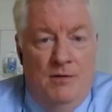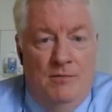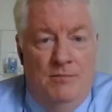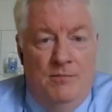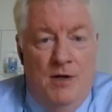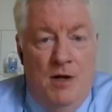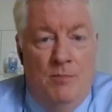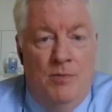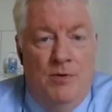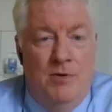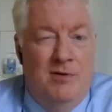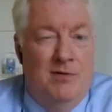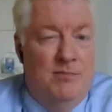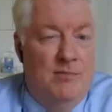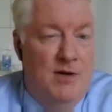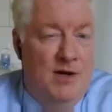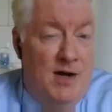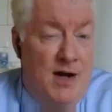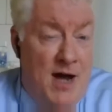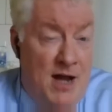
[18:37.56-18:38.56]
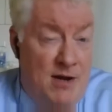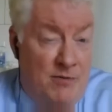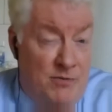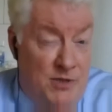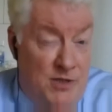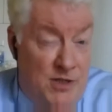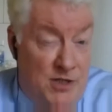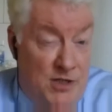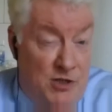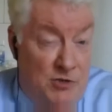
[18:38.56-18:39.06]
number. I
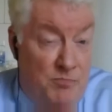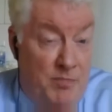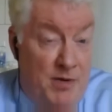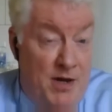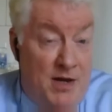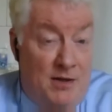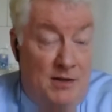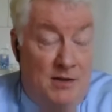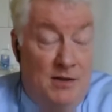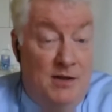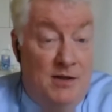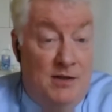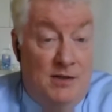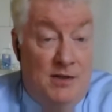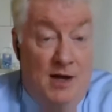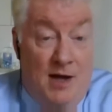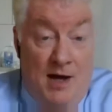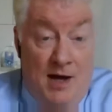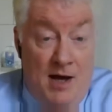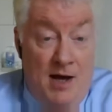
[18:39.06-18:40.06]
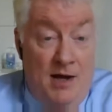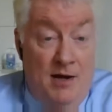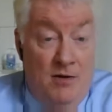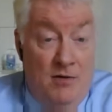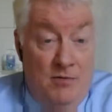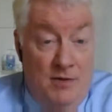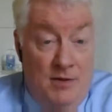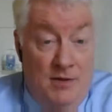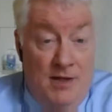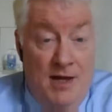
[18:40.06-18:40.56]
would suspect it's
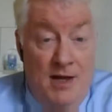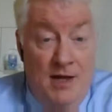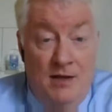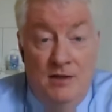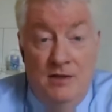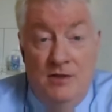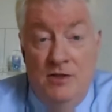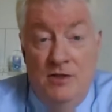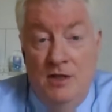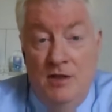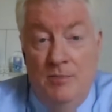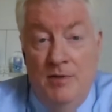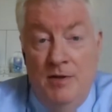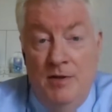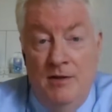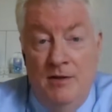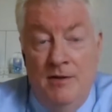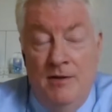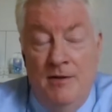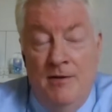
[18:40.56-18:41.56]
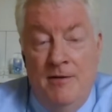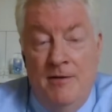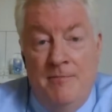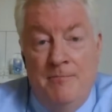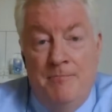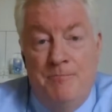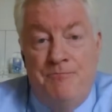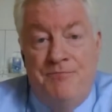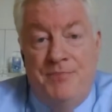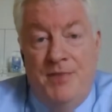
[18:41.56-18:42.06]
higher than that in GDP.
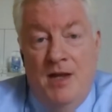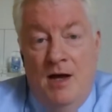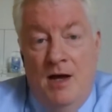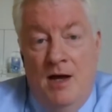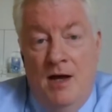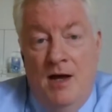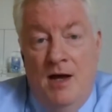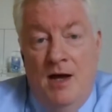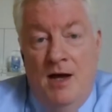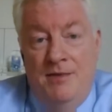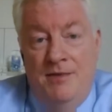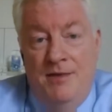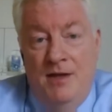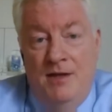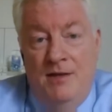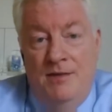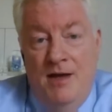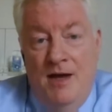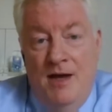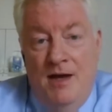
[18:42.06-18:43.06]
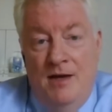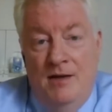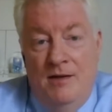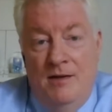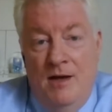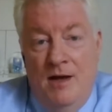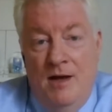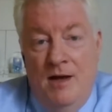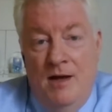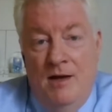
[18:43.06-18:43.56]
I think
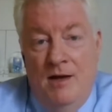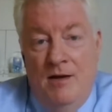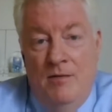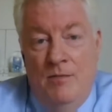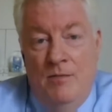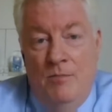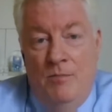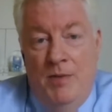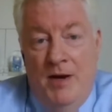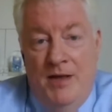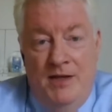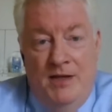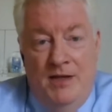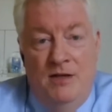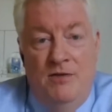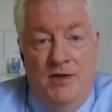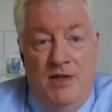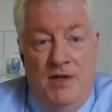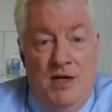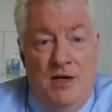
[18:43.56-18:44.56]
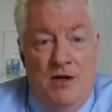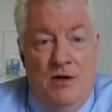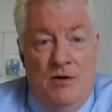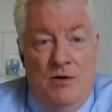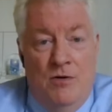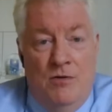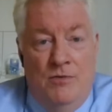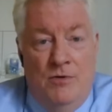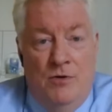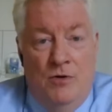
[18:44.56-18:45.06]
that by the end of the
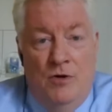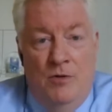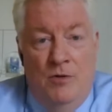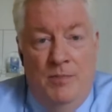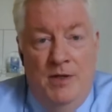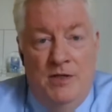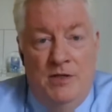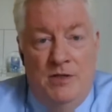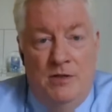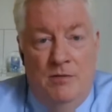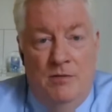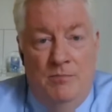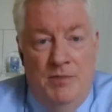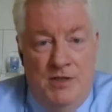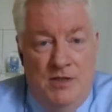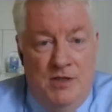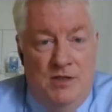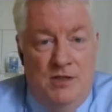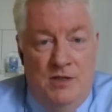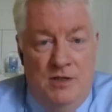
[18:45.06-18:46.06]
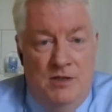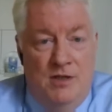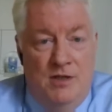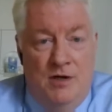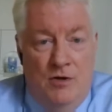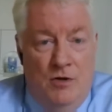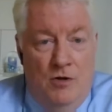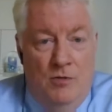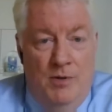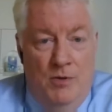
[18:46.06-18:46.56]
year, there are going to be some businesses that
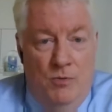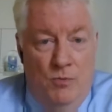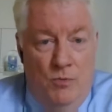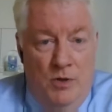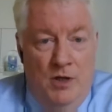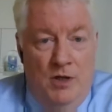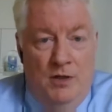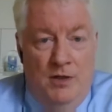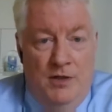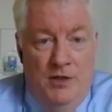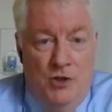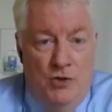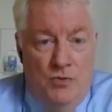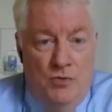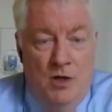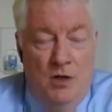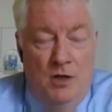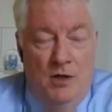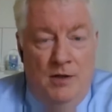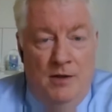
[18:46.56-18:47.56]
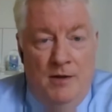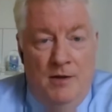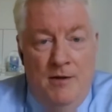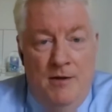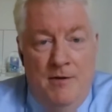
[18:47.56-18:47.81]
are going to be really struggling.